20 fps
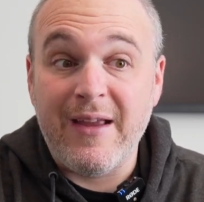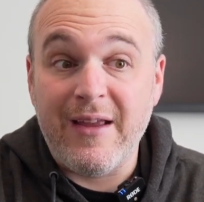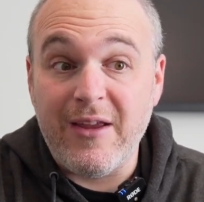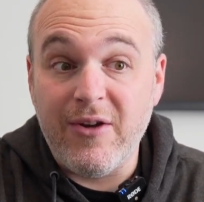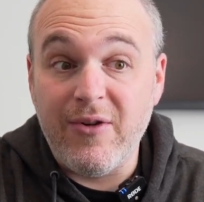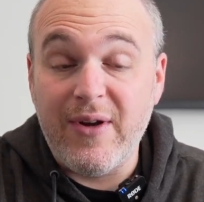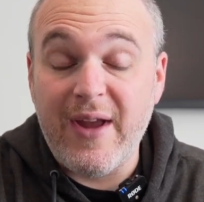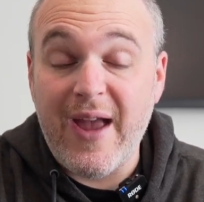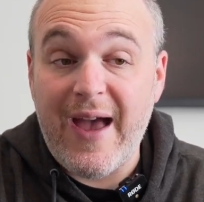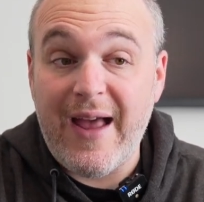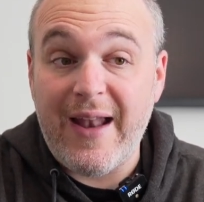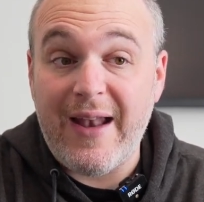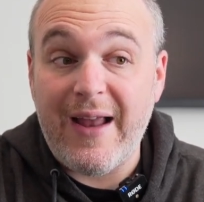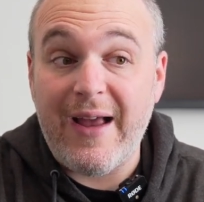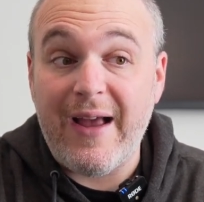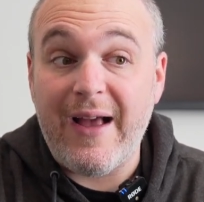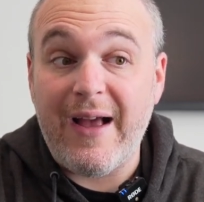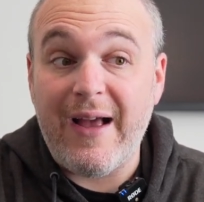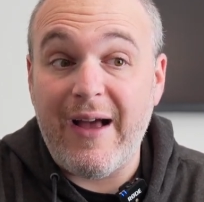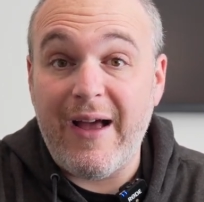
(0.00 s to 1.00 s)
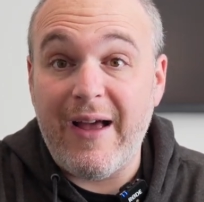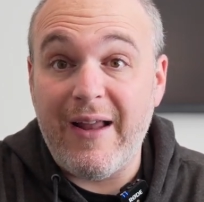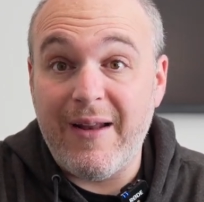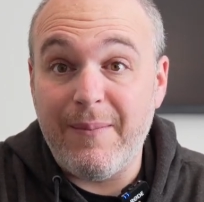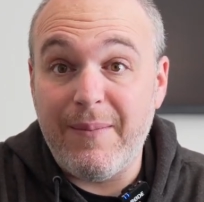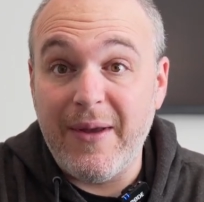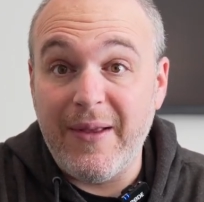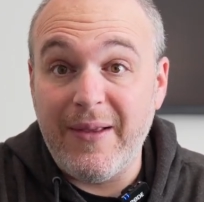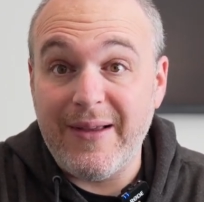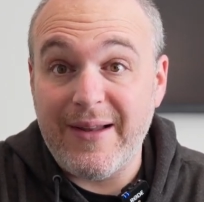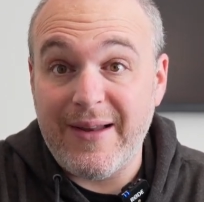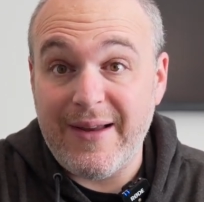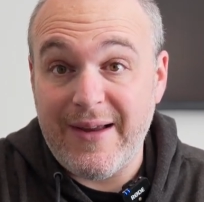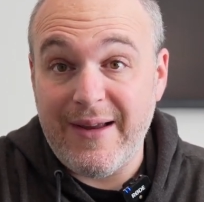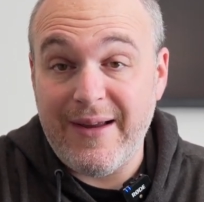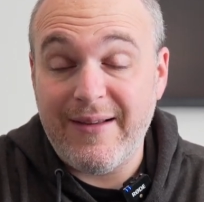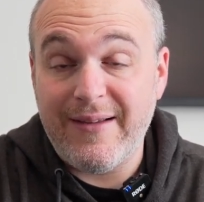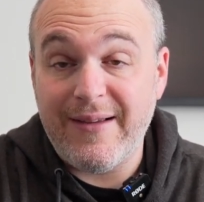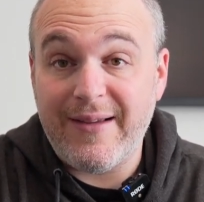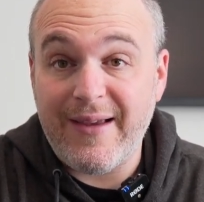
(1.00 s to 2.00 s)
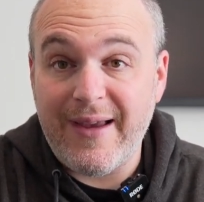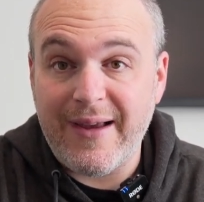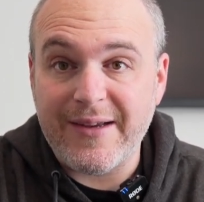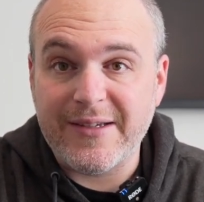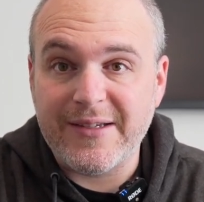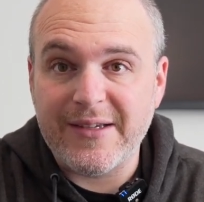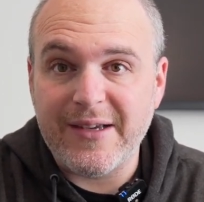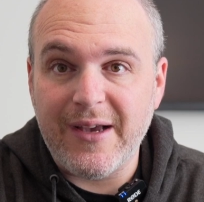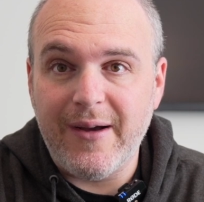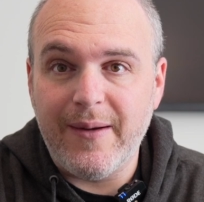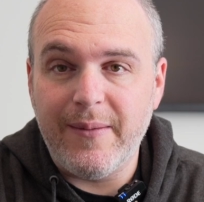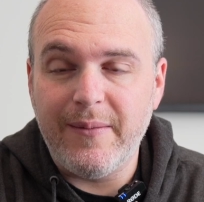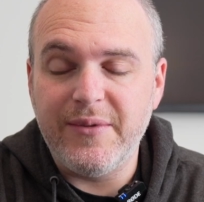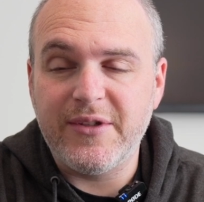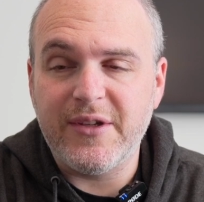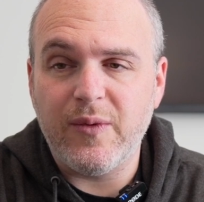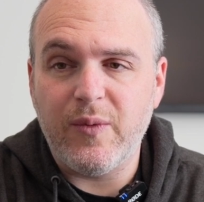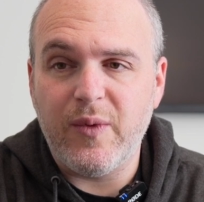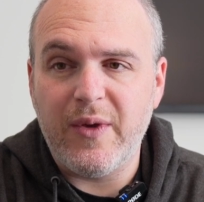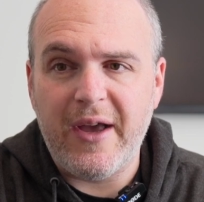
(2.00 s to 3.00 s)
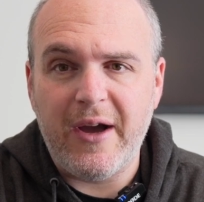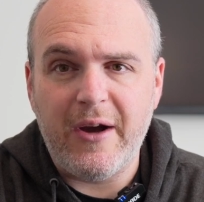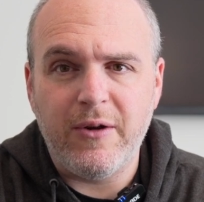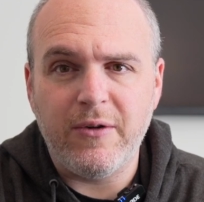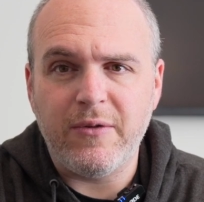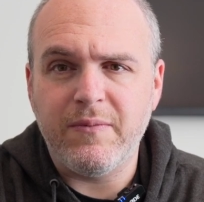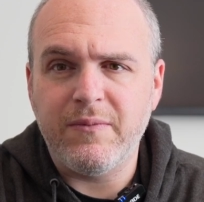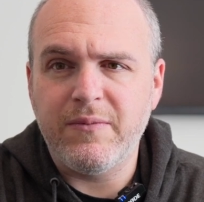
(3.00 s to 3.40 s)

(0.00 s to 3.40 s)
You get an ability to take subs without